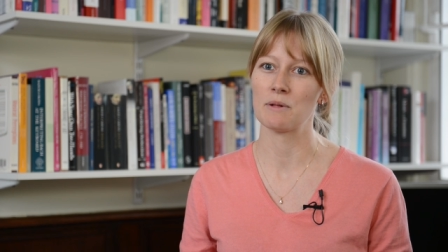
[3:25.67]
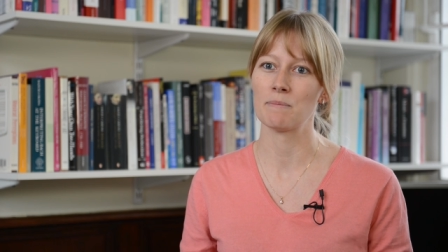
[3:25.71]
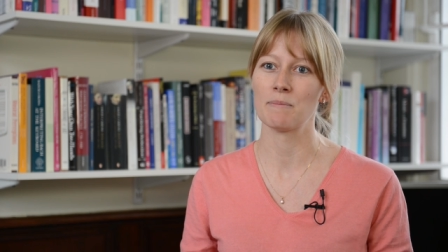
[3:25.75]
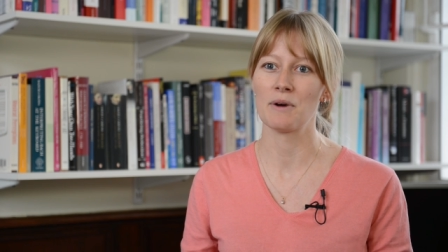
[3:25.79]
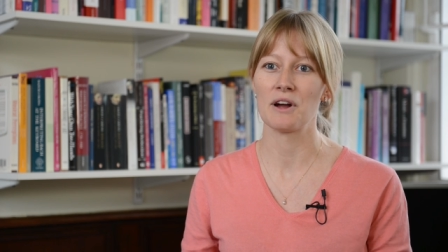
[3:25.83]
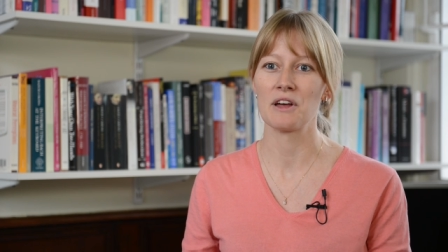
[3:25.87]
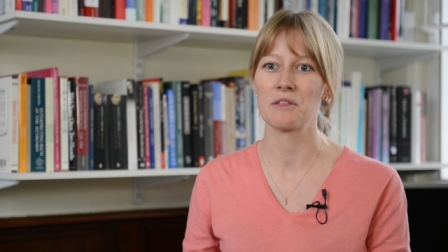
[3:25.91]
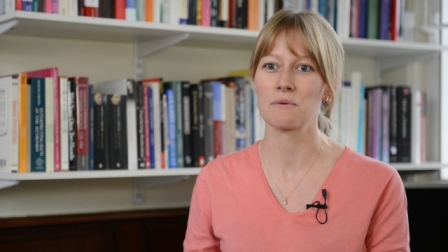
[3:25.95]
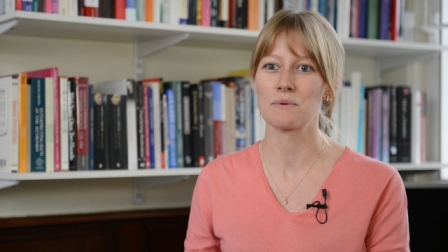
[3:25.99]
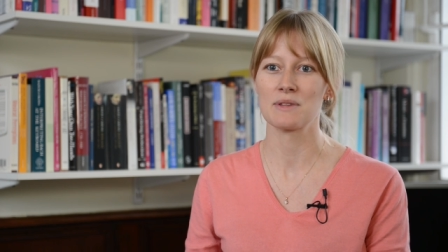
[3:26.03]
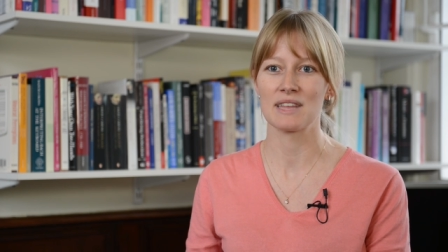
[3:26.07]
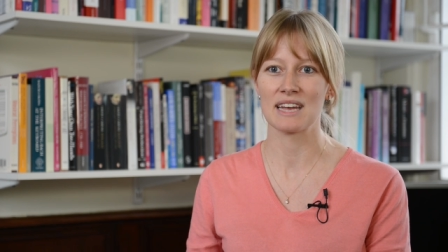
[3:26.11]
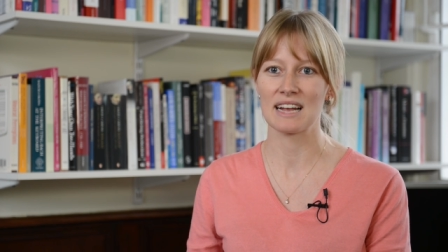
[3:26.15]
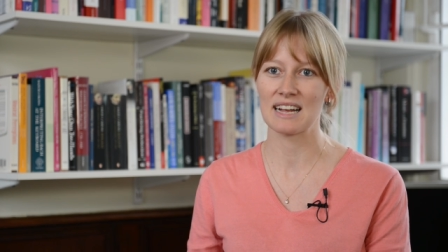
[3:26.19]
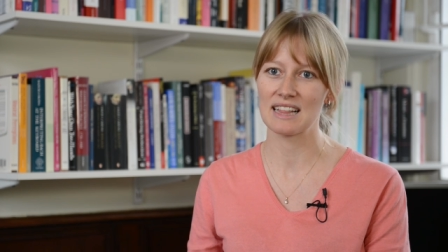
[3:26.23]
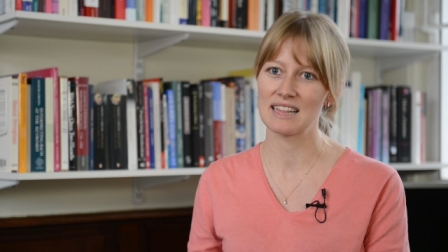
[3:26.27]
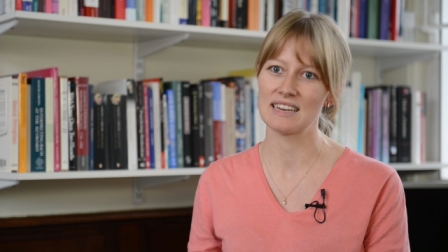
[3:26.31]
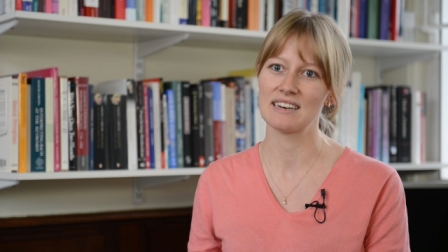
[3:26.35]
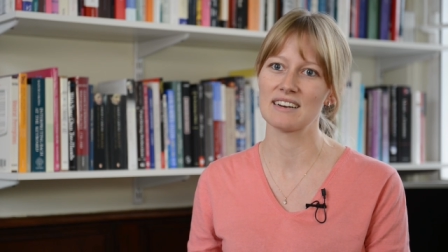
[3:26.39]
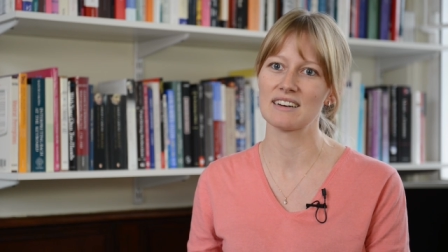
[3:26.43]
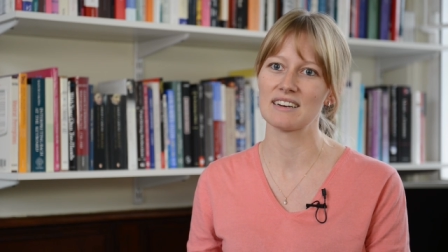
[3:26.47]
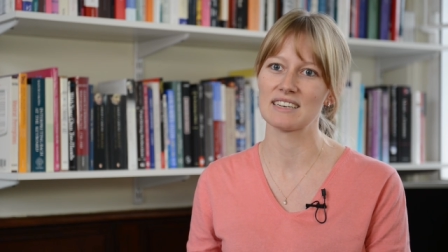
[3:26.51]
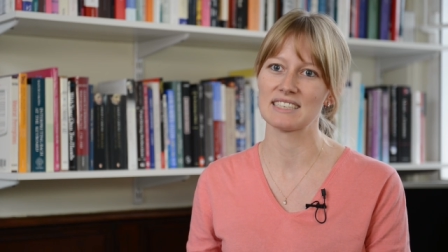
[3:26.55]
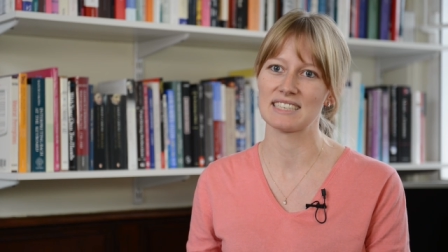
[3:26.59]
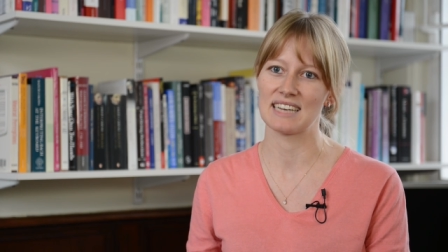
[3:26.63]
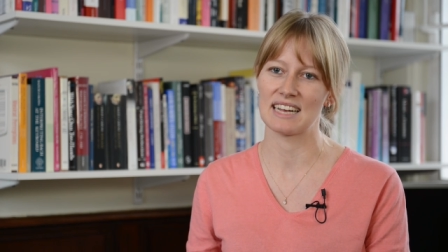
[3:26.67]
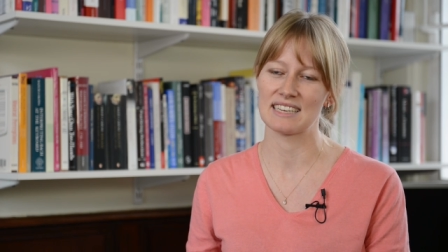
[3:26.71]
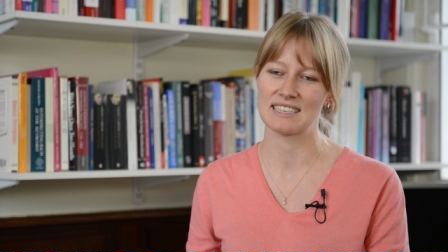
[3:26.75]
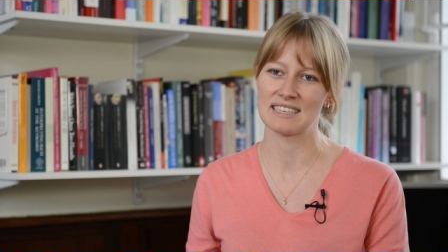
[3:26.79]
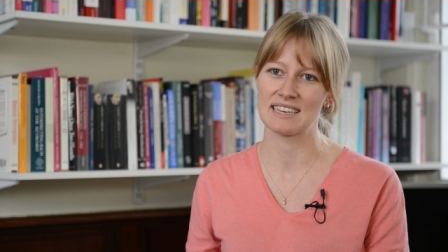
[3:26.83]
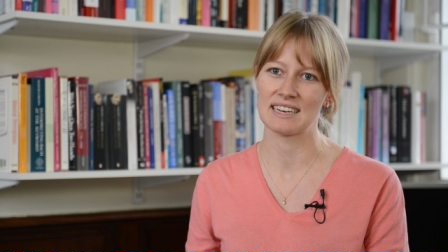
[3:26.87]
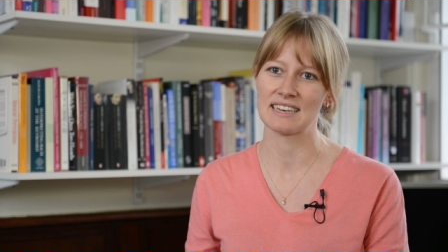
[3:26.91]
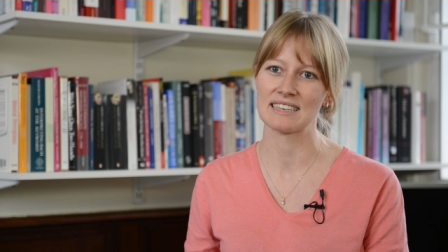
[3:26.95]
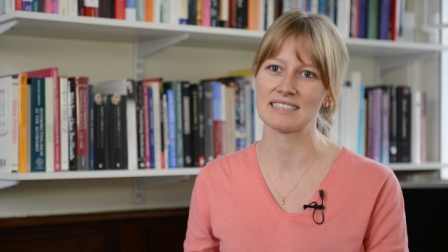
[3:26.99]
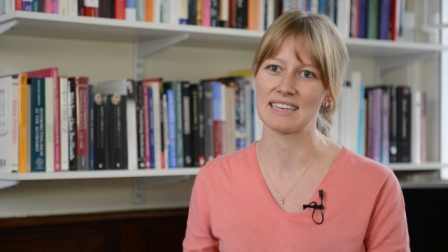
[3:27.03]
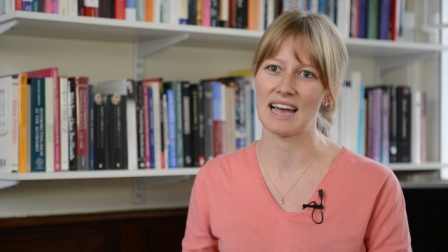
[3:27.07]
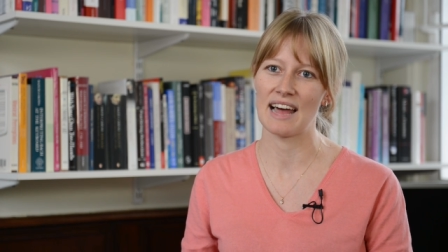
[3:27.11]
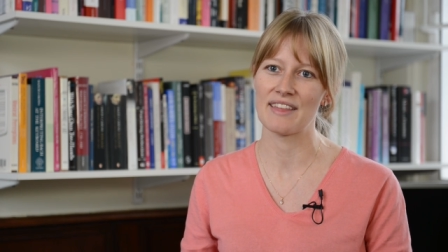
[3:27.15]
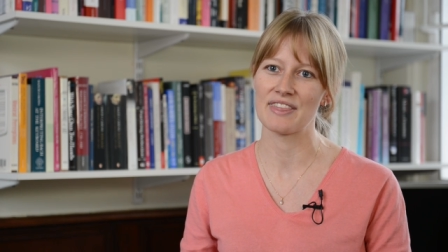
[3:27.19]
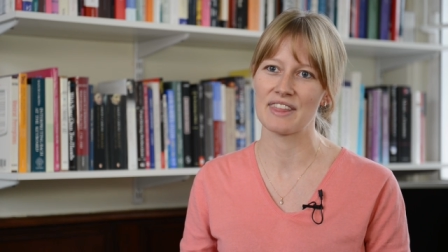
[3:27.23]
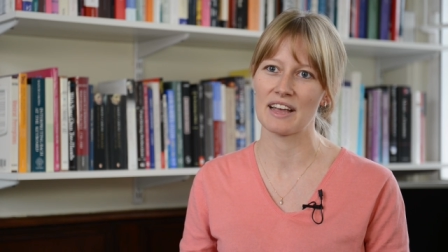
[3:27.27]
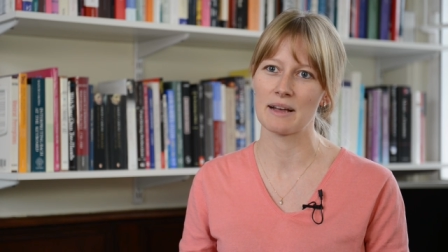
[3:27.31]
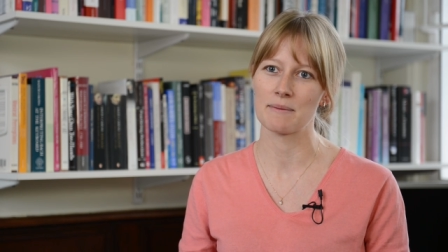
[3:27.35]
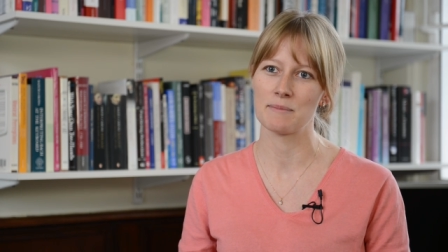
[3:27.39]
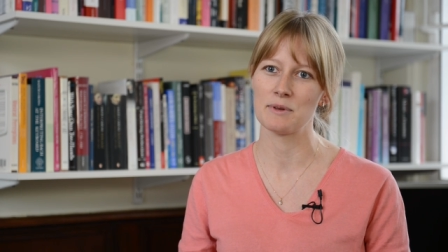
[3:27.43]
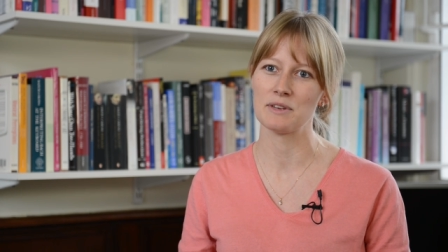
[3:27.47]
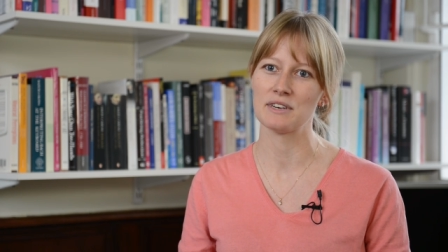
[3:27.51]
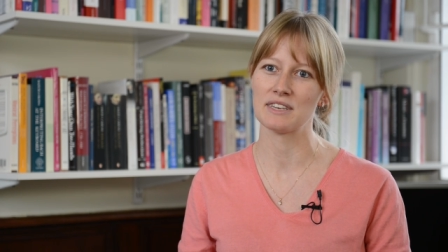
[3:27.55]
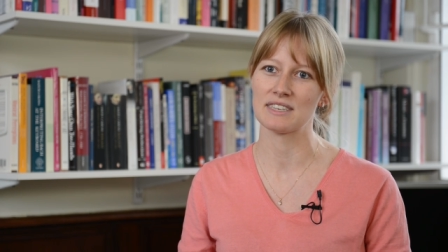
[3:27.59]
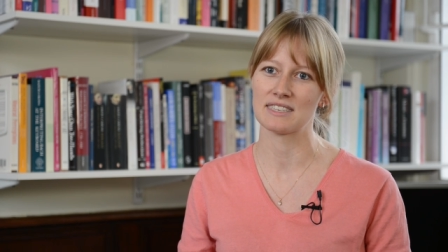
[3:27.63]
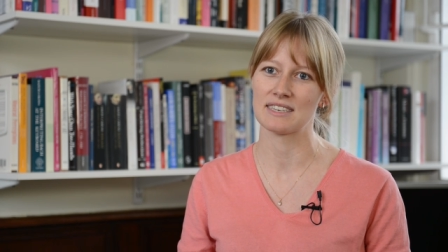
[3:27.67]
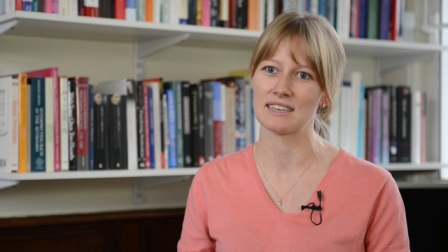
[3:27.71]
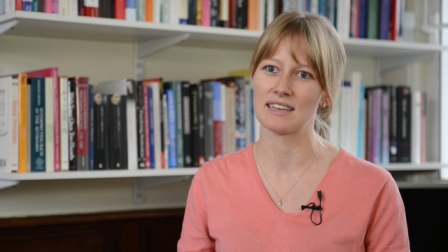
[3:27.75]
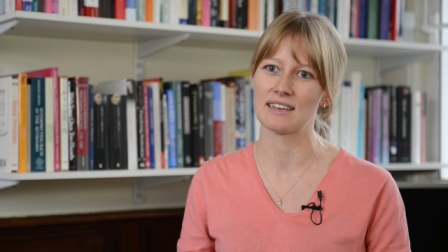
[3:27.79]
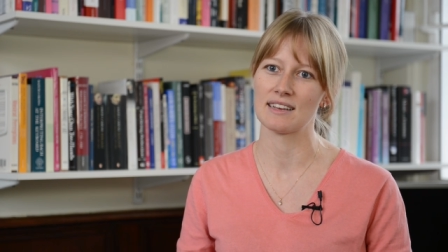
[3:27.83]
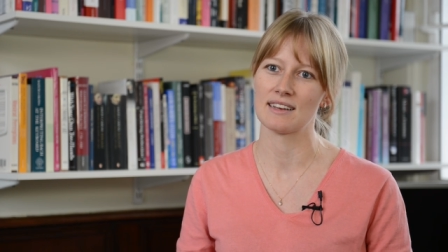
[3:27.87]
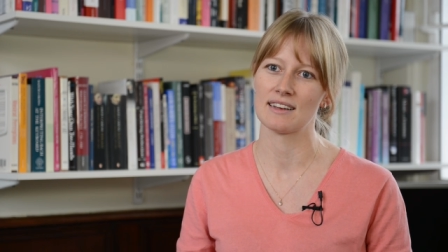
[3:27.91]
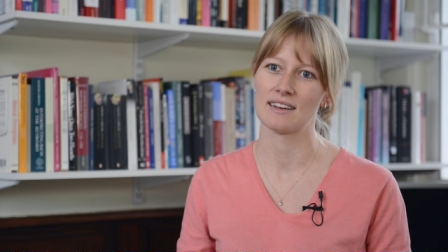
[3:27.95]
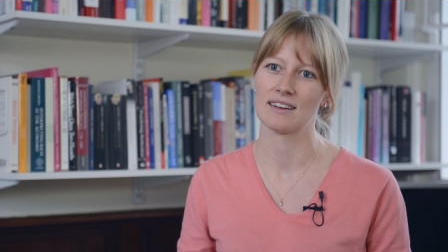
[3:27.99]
both within clinical settings and the community.